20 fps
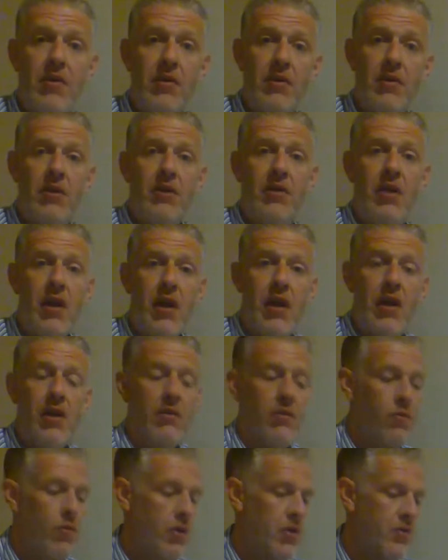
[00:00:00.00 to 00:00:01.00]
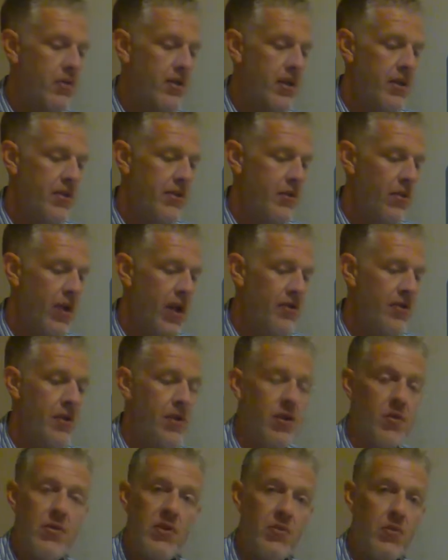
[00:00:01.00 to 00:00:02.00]
a utilitarian, one who says the right thing
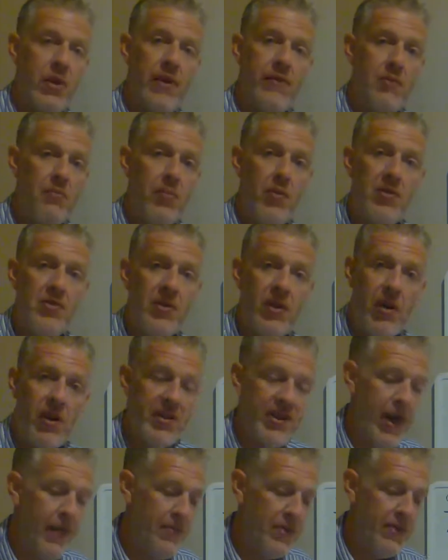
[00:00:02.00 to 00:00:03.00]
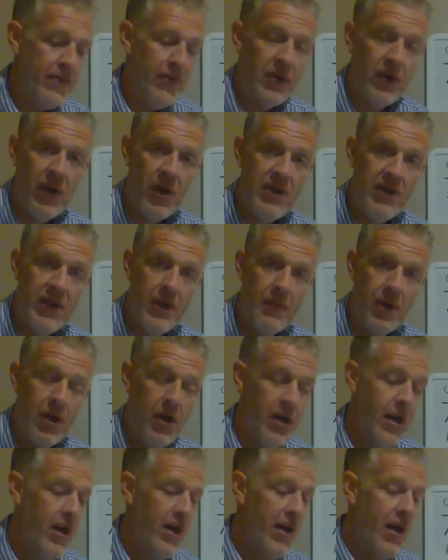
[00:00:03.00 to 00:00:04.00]
to do is whatever promotes the greatest happiness for the greatest
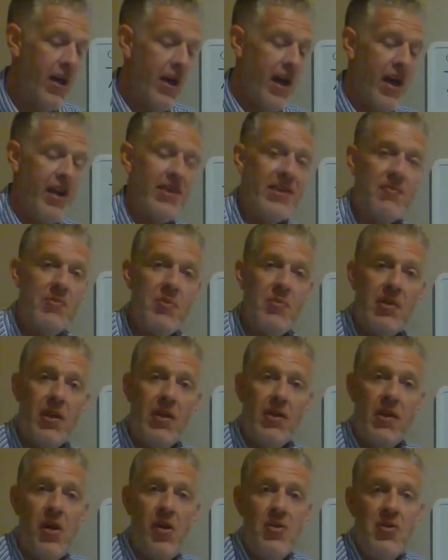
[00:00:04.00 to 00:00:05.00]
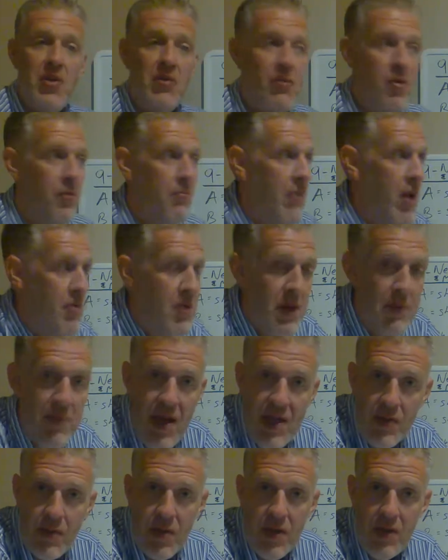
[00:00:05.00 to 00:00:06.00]
number. And he seems to be acknowledging, well, maybe the
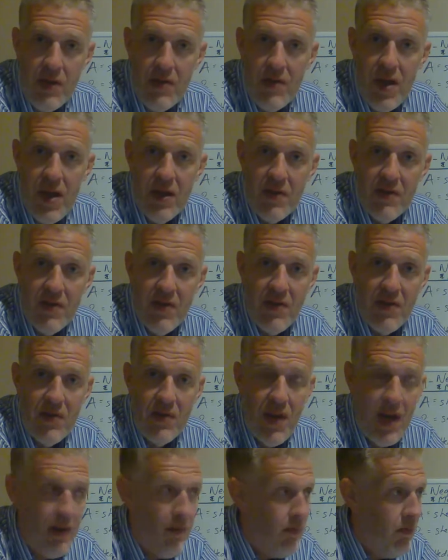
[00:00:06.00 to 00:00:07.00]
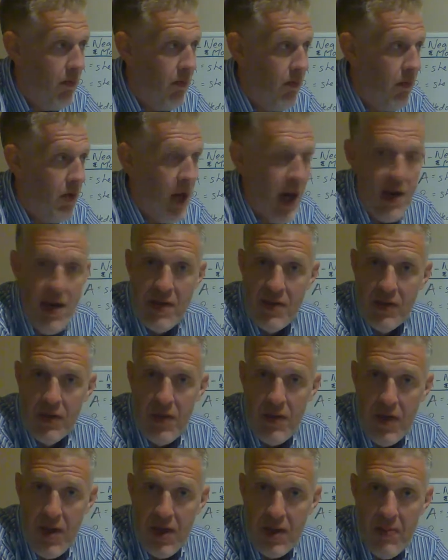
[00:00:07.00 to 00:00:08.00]
best way to do that is to stop, not
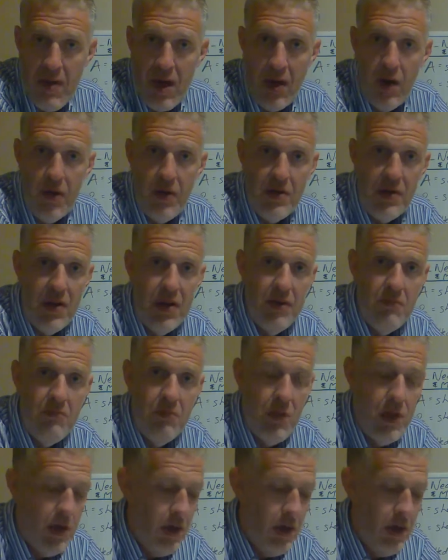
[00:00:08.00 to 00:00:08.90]
necessarily think about it all the time,